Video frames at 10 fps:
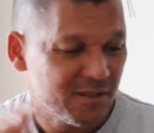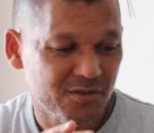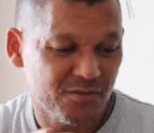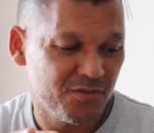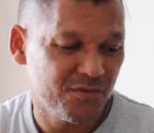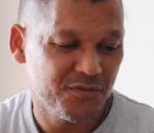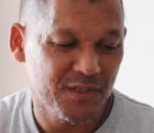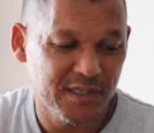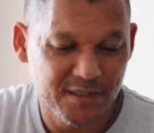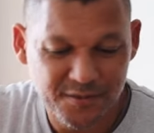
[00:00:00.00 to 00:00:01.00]
sort
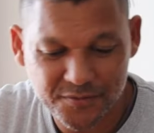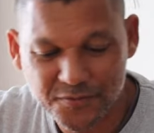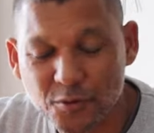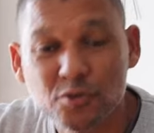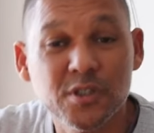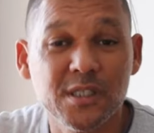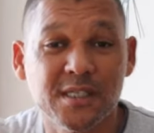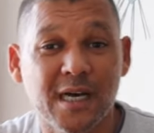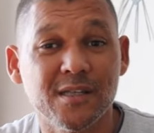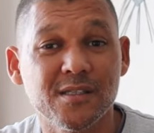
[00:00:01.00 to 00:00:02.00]
of full
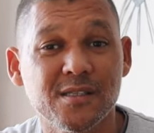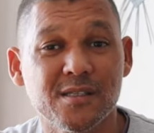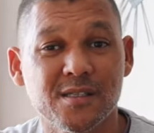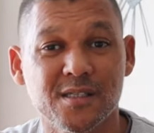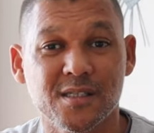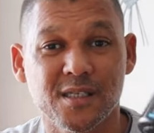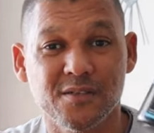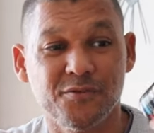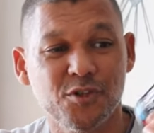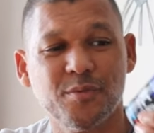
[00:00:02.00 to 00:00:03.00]
results
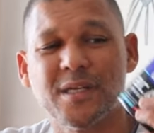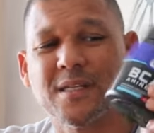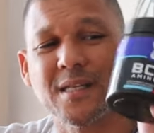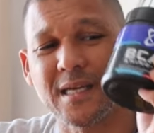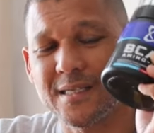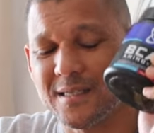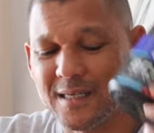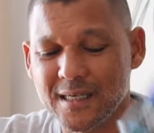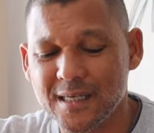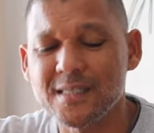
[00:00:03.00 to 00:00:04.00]
for you, but like
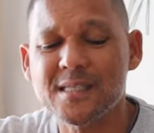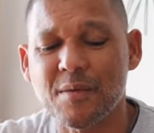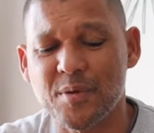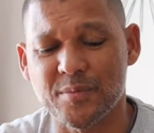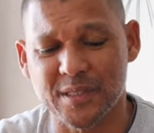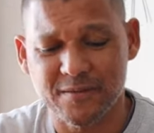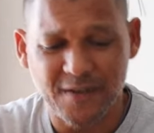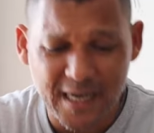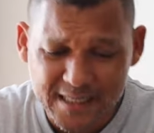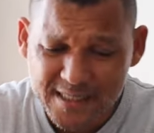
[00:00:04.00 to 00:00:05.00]
a supplement.
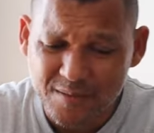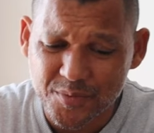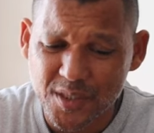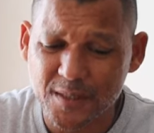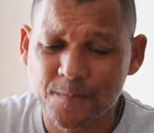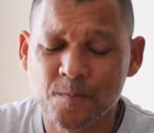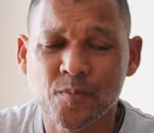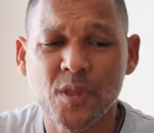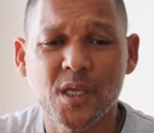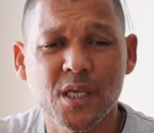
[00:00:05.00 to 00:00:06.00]
Find something
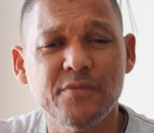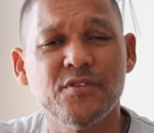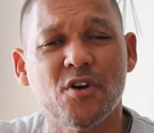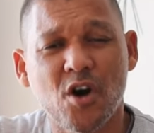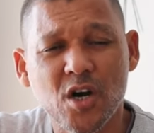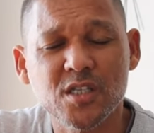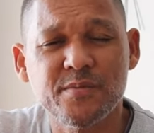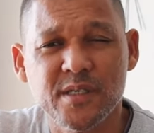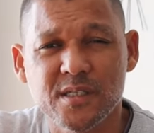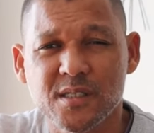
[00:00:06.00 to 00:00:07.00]
if you are
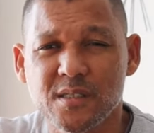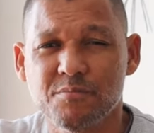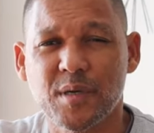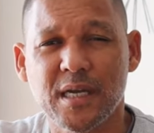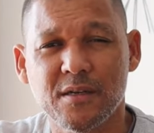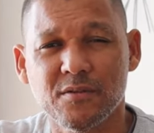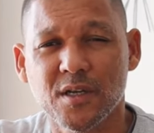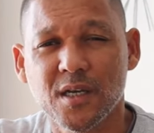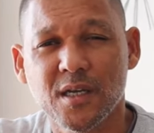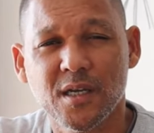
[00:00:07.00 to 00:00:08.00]
experiencing
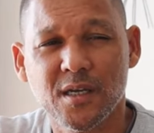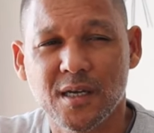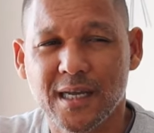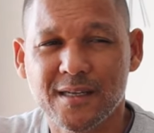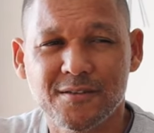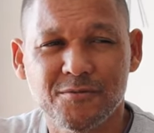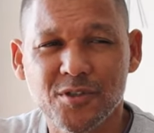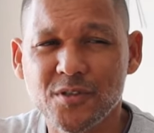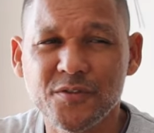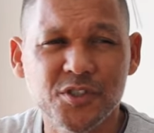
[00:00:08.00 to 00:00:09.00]
pain, like
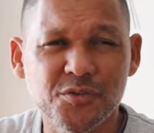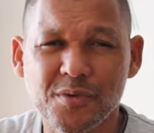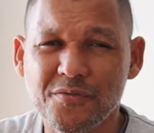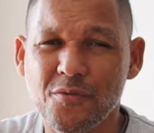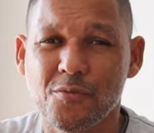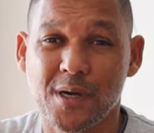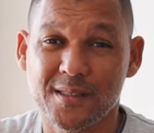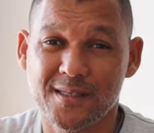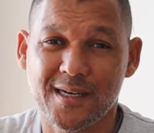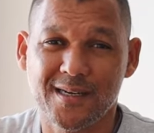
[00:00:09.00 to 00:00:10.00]
not if you just went for
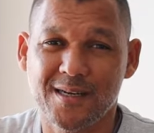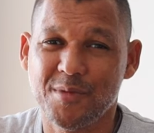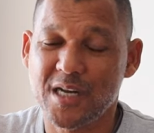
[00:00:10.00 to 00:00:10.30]
one run.